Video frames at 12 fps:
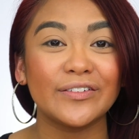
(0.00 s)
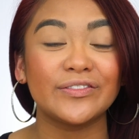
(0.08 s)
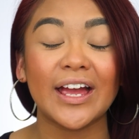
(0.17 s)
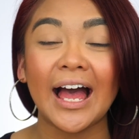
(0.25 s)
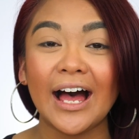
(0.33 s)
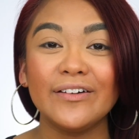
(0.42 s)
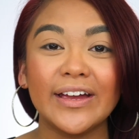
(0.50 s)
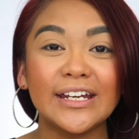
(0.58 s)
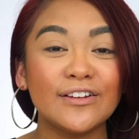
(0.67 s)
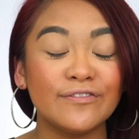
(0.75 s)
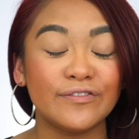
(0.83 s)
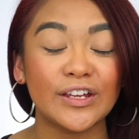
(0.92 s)
If you have
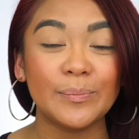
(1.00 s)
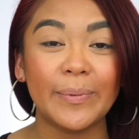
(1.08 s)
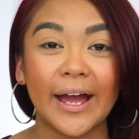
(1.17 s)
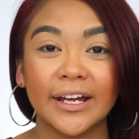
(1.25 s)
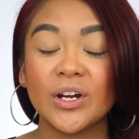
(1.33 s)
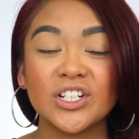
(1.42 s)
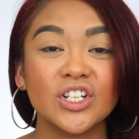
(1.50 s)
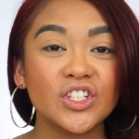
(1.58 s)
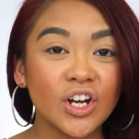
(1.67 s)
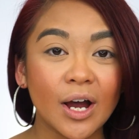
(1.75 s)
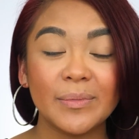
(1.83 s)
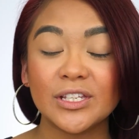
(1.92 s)
any feedback, questions,
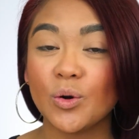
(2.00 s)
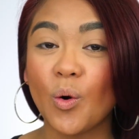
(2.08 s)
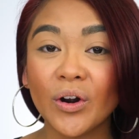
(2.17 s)
comments,